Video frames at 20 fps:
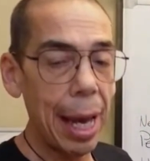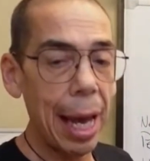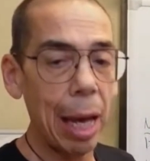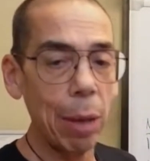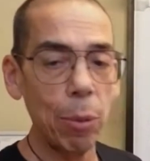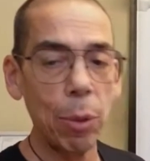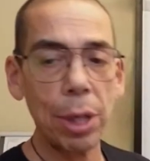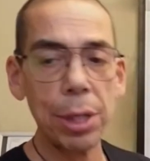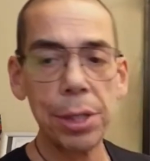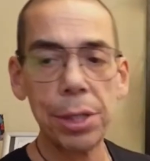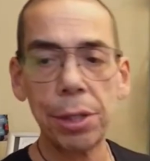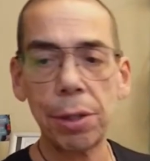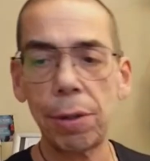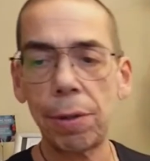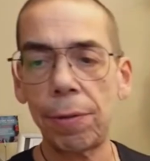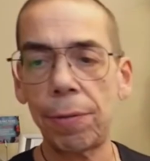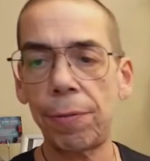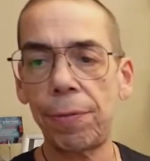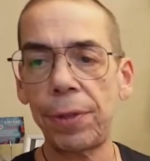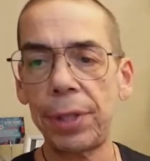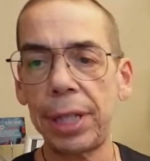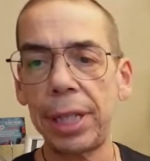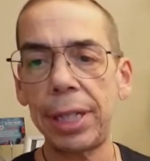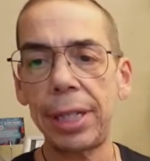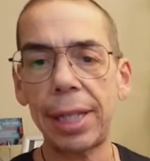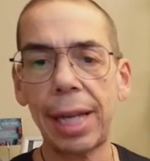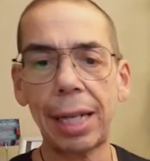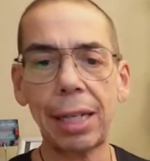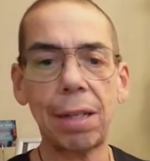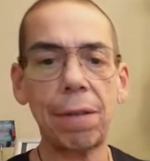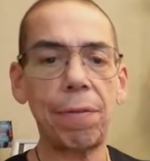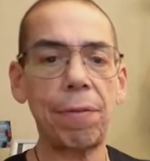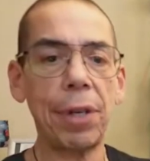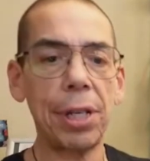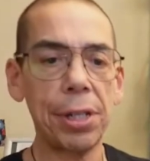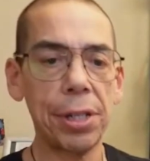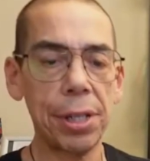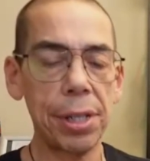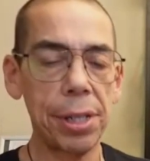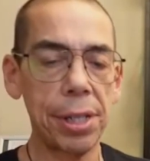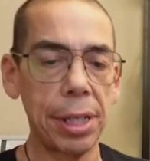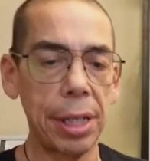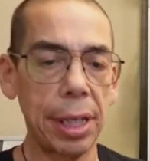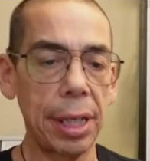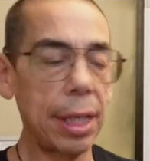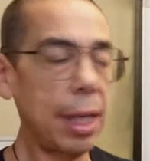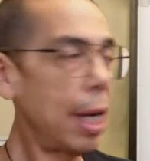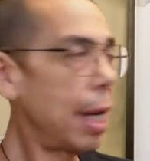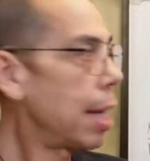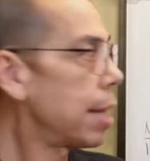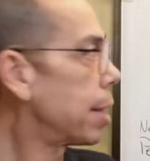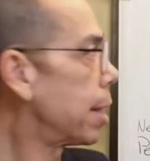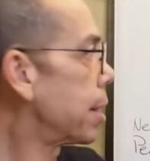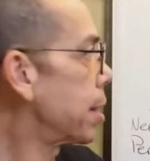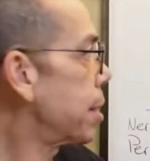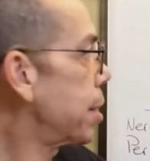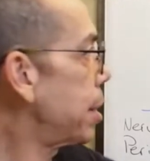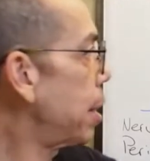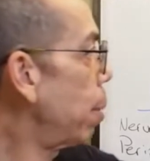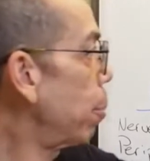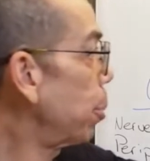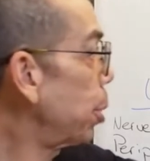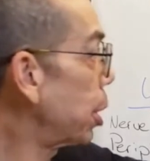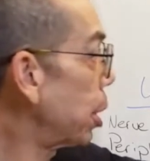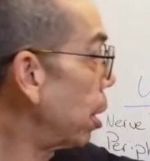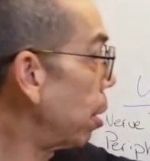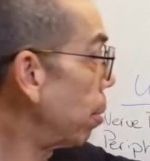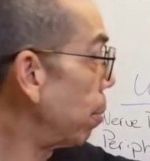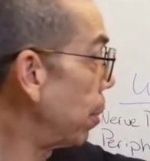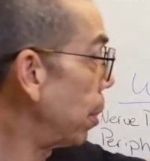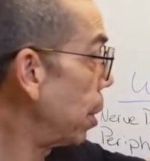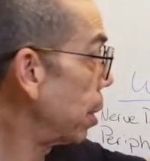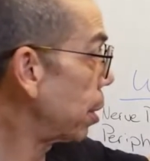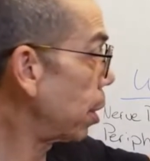and once you feed that deficiency, the symptom,